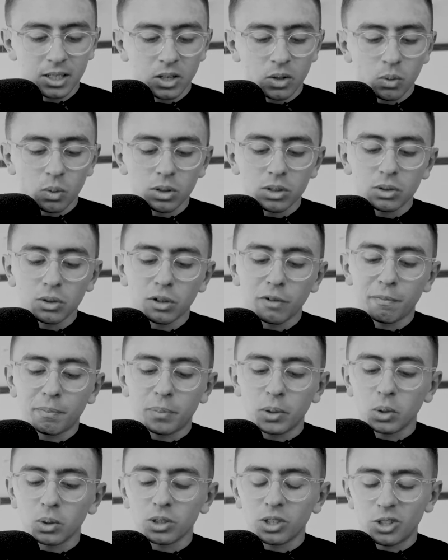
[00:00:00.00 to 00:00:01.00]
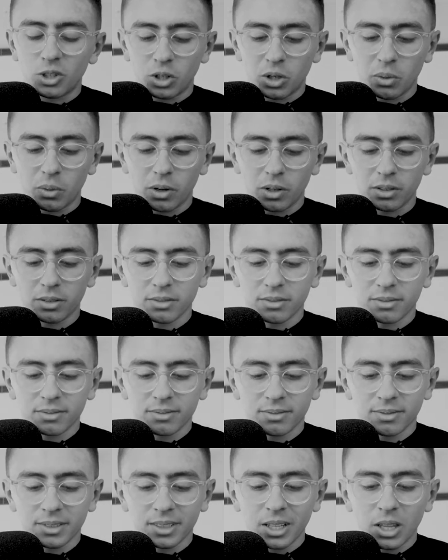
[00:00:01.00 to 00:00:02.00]
What sort of builder do you want?
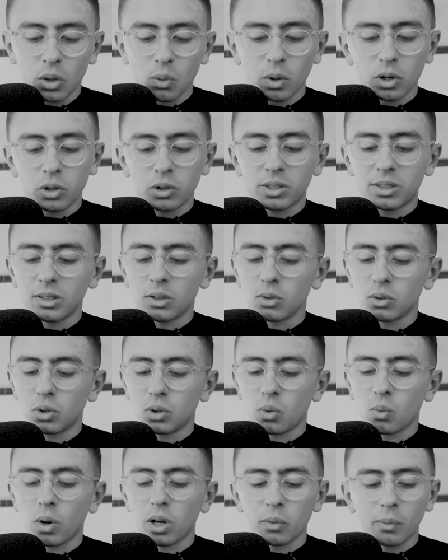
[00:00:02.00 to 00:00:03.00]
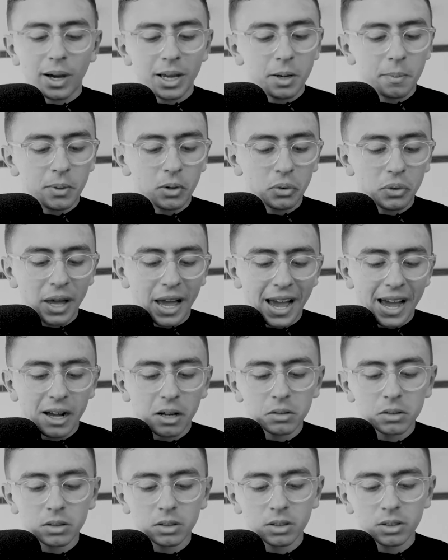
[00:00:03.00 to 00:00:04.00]
The one who sells you one way to build the
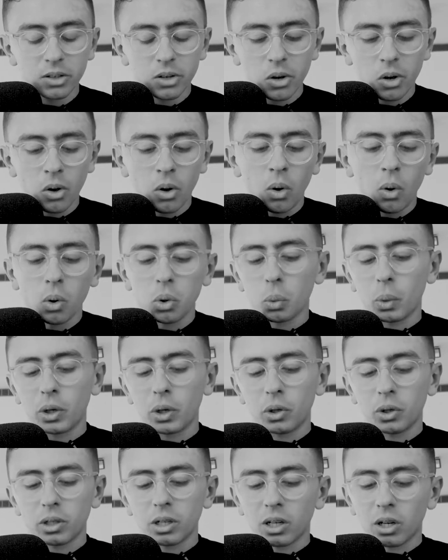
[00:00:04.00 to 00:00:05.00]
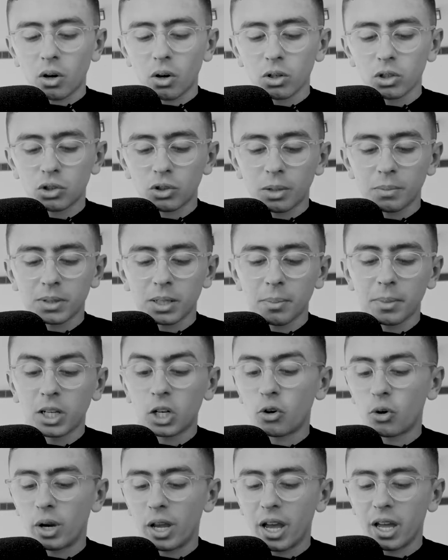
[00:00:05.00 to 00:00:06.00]
house? Or the one who can conjure up something
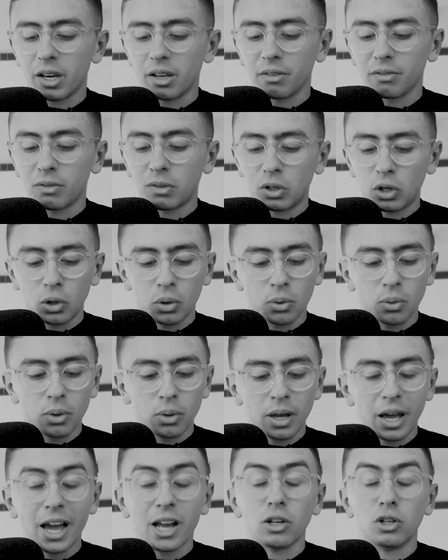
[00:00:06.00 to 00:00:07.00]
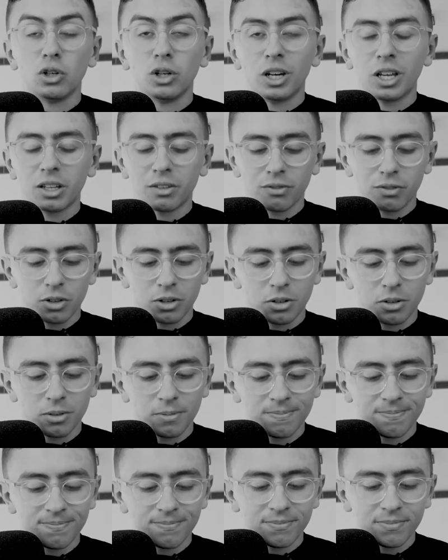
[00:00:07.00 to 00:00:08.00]
creative, new, and unique for you?
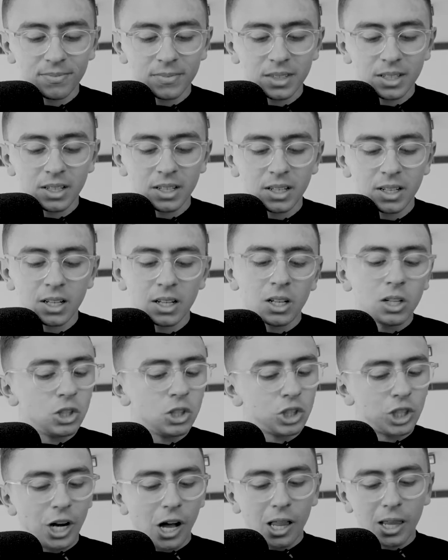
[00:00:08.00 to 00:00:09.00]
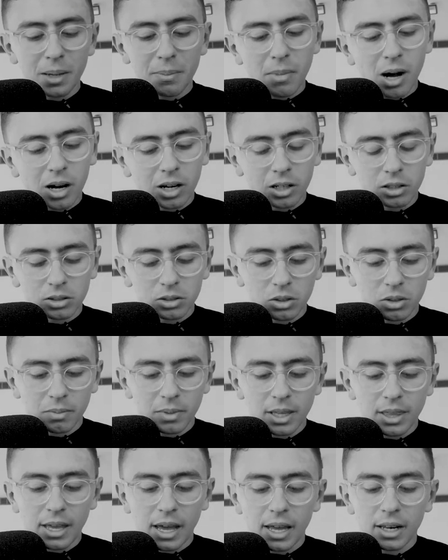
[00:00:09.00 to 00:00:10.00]
Charlie Munger taught
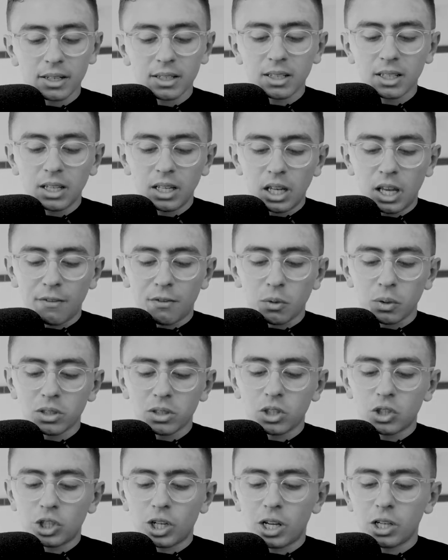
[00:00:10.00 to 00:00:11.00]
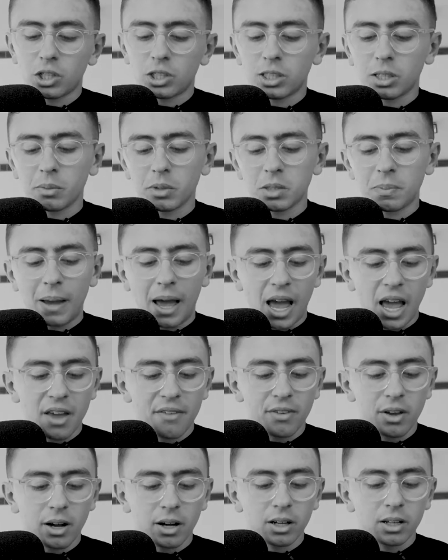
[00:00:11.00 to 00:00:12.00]
me that if you want to change someone's
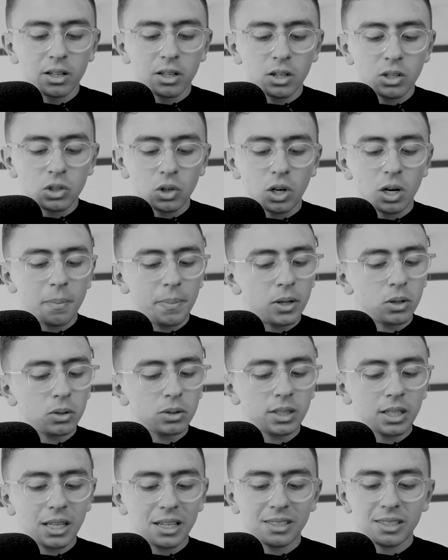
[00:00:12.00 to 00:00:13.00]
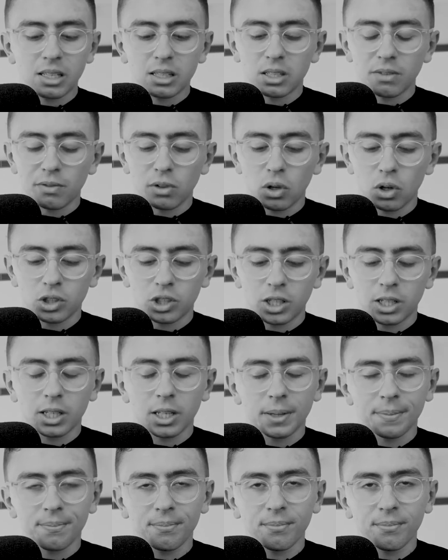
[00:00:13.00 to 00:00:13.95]
behavior, don't appeal to their sense of logic.